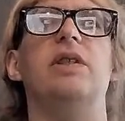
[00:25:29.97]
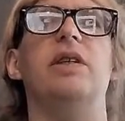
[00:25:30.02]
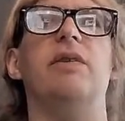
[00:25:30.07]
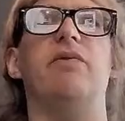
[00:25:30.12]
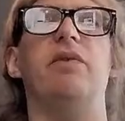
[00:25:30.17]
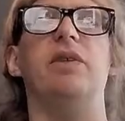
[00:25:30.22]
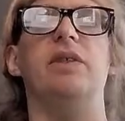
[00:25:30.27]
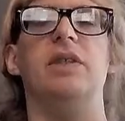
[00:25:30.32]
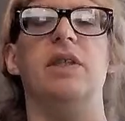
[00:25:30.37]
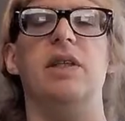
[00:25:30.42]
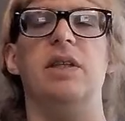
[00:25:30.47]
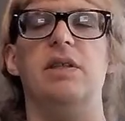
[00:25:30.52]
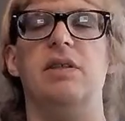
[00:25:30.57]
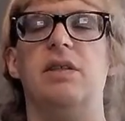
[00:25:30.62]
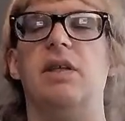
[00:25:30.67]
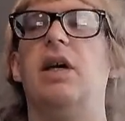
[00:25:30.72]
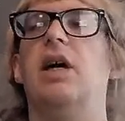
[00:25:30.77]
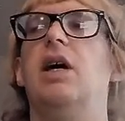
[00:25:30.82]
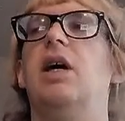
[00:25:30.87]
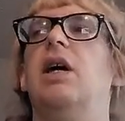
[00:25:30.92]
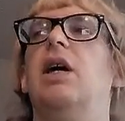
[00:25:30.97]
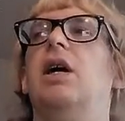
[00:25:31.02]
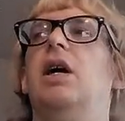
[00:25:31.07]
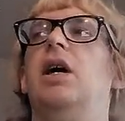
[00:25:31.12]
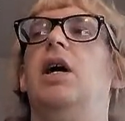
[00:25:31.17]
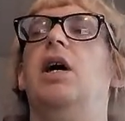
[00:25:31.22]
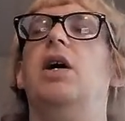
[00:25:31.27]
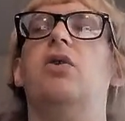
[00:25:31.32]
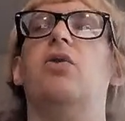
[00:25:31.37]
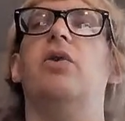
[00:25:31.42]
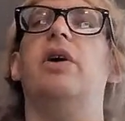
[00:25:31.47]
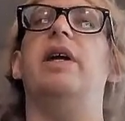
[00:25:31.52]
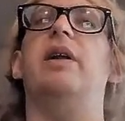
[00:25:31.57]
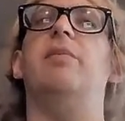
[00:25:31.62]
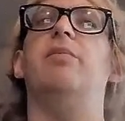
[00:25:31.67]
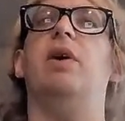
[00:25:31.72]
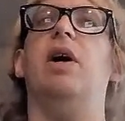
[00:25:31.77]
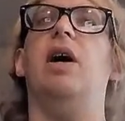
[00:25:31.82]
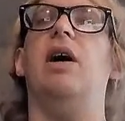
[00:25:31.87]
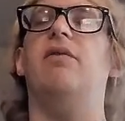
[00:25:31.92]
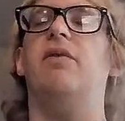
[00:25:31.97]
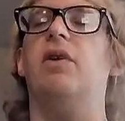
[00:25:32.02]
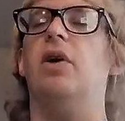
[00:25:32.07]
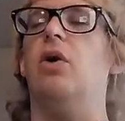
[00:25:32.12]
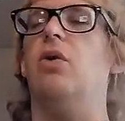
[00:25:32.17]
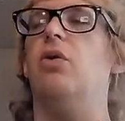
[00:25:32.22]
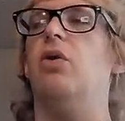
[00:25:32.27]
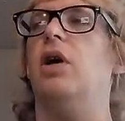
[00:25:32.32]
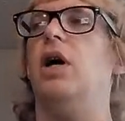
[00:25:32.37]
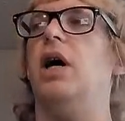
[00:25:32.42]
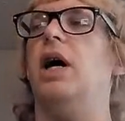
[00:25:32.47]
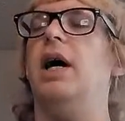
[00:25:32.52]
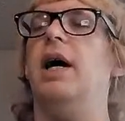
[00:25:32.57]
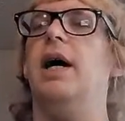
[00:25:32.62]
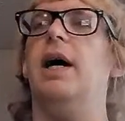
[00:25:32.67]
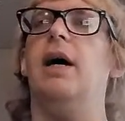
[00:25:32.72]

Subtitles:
differences. Agreed, Pafo.